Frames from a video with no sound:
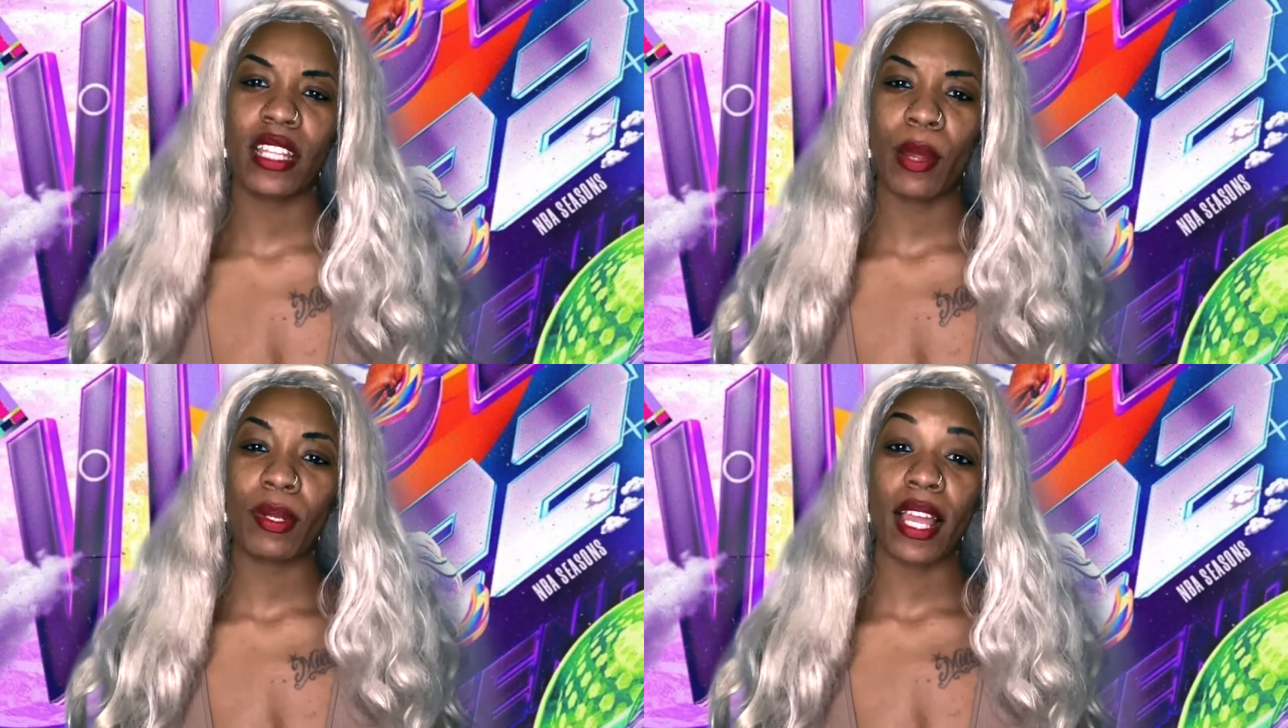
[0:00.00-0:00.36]

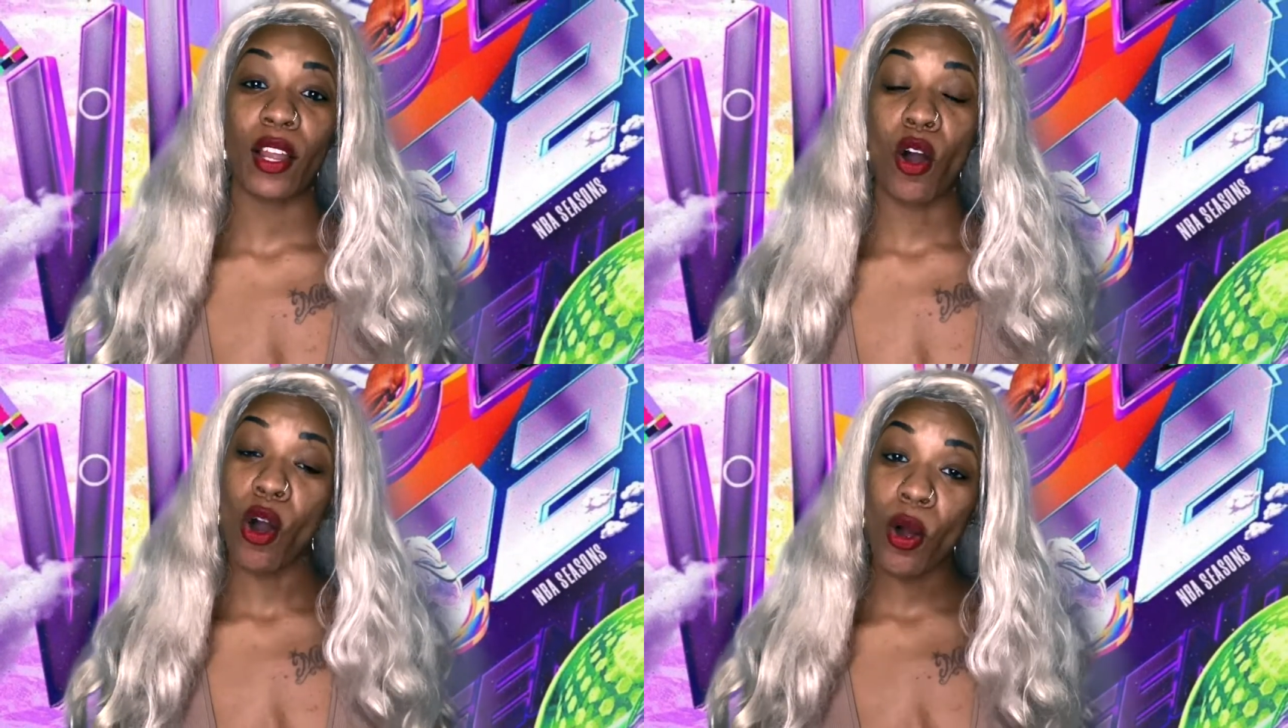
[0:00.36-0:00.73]
they were
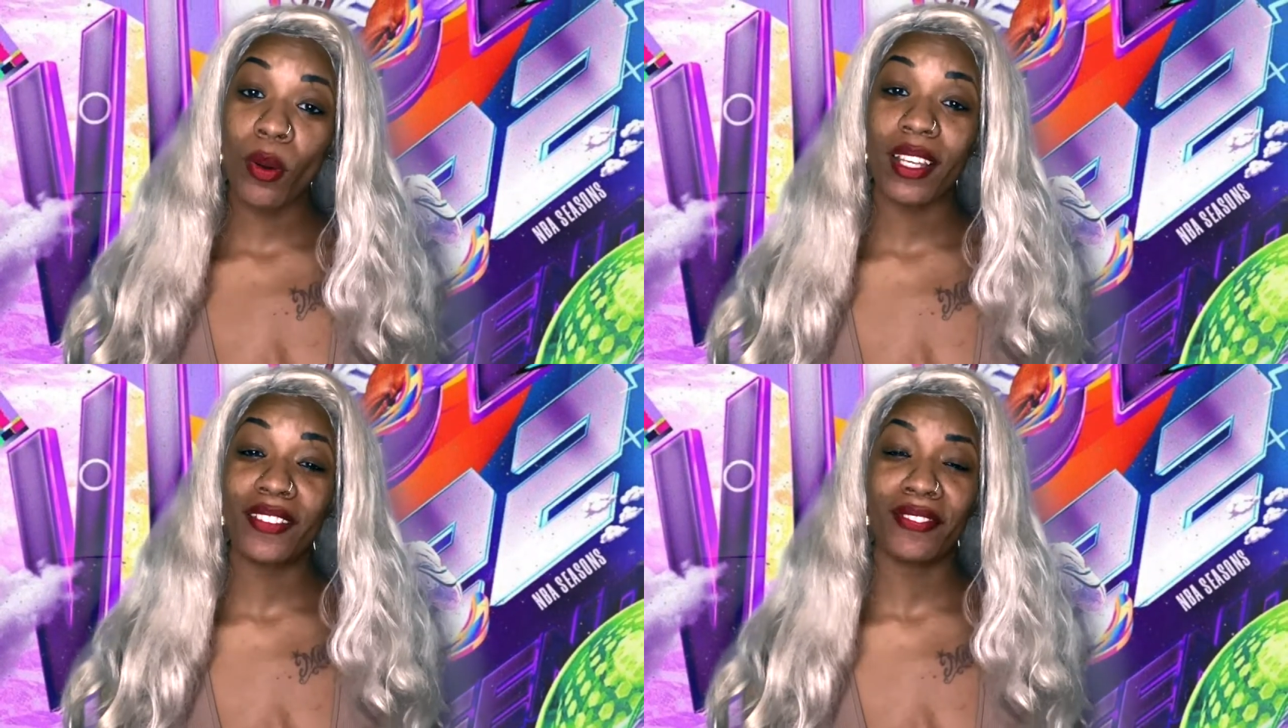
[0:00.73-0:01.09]
like
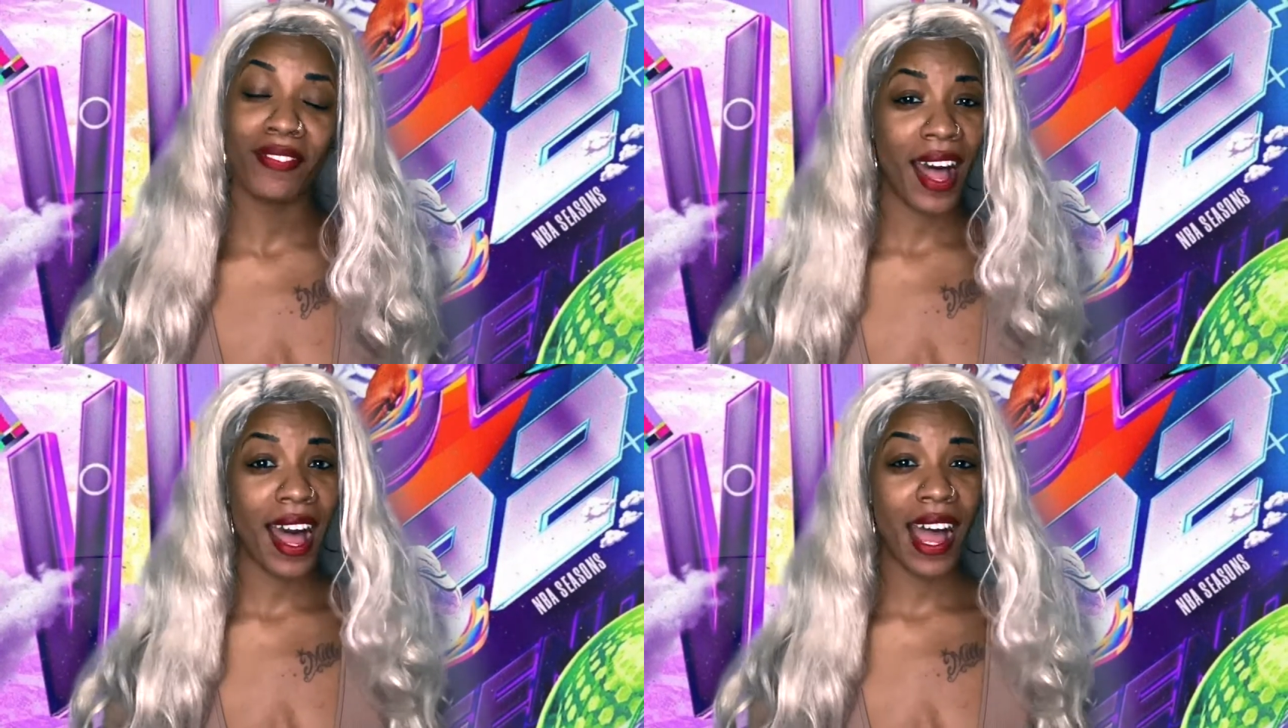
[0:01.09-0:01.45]

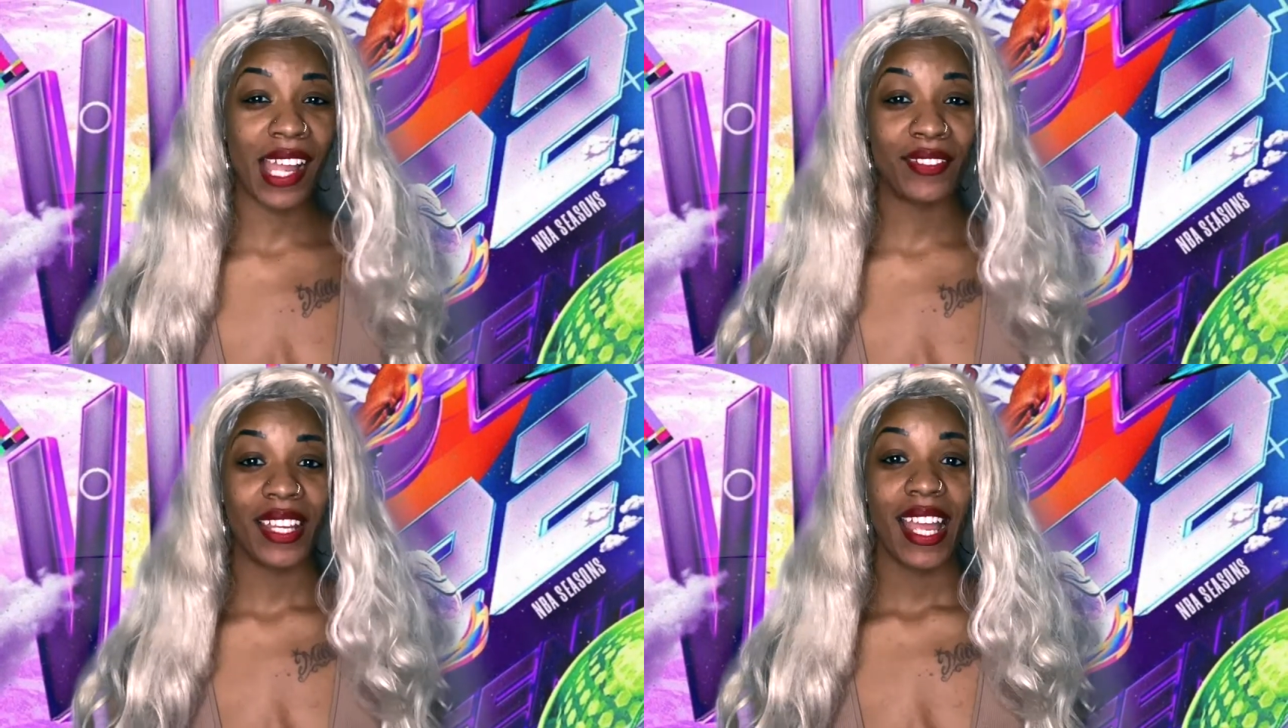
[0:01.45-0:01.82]

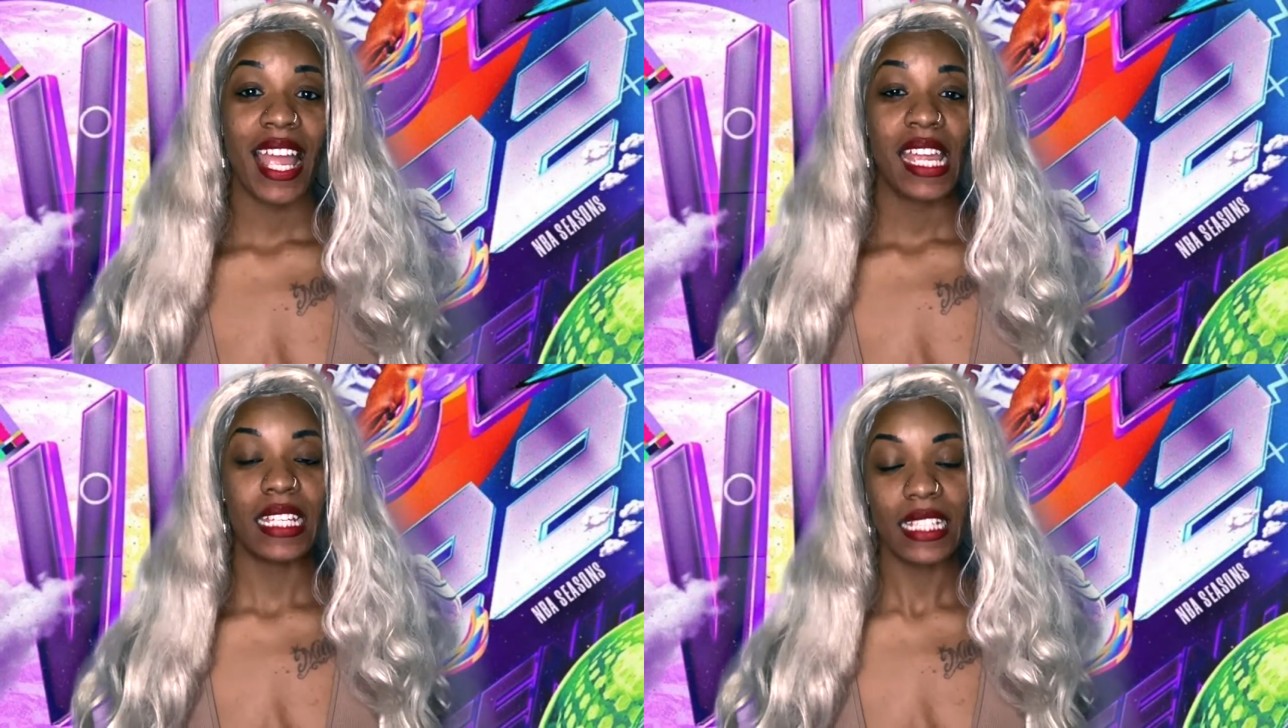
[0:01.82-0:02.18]
0-5,
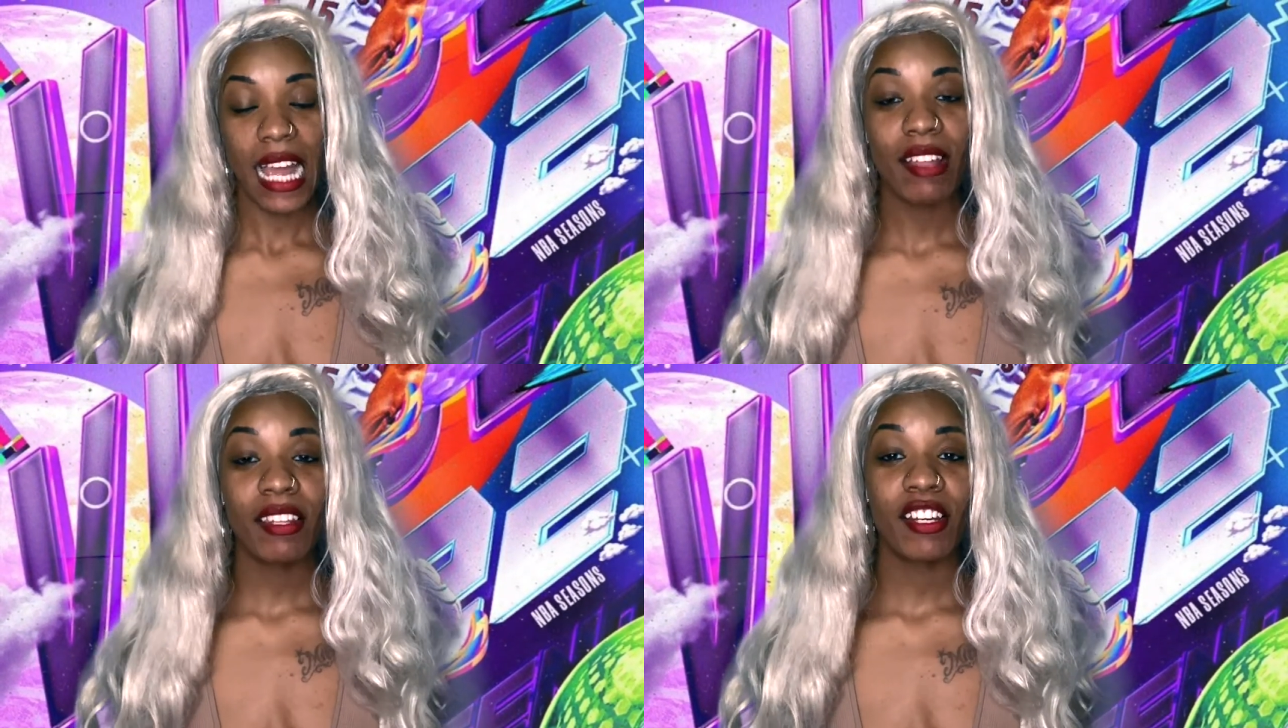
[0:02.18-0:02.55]
and
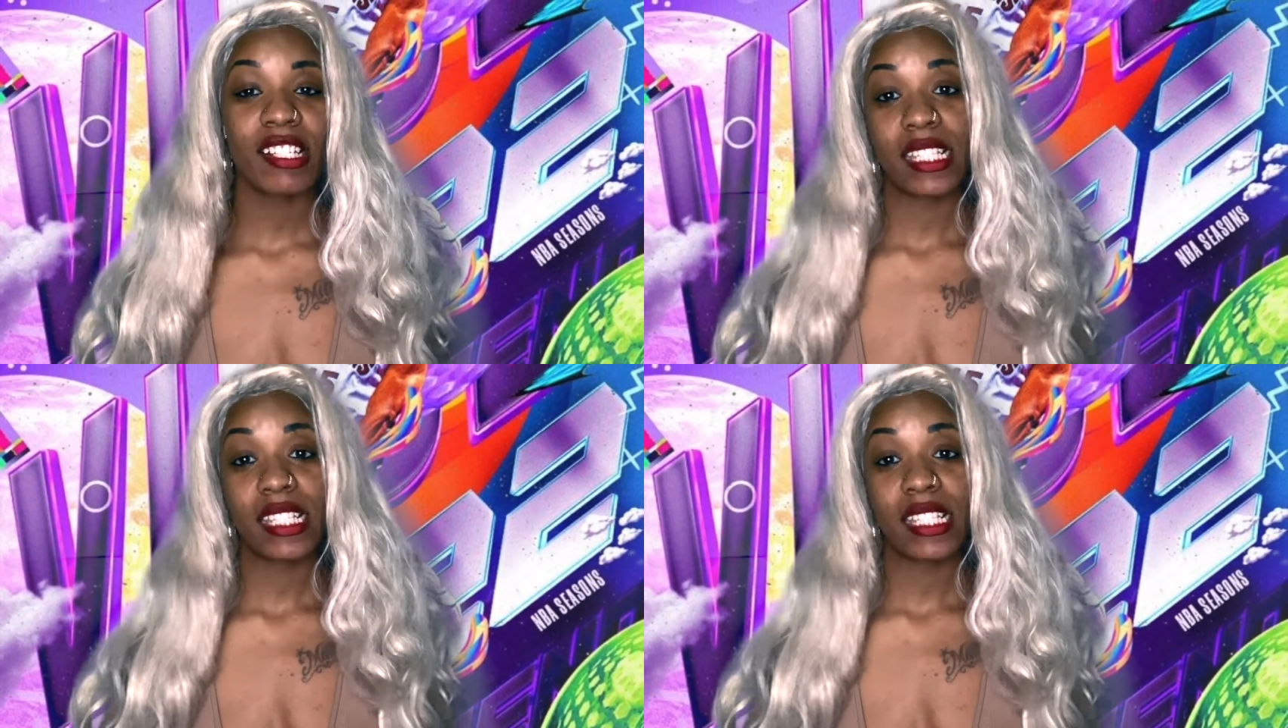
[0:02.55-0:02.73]
now they are